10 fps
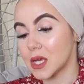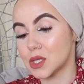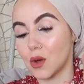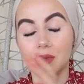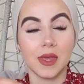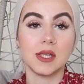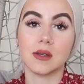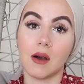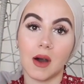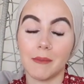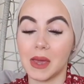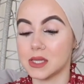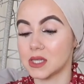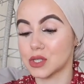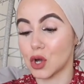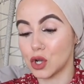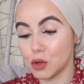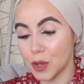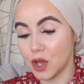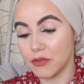so these are amazing it's got
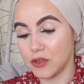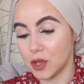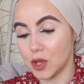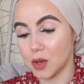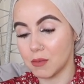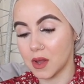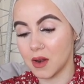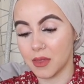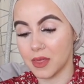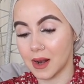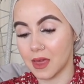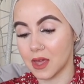no perfume and nothing like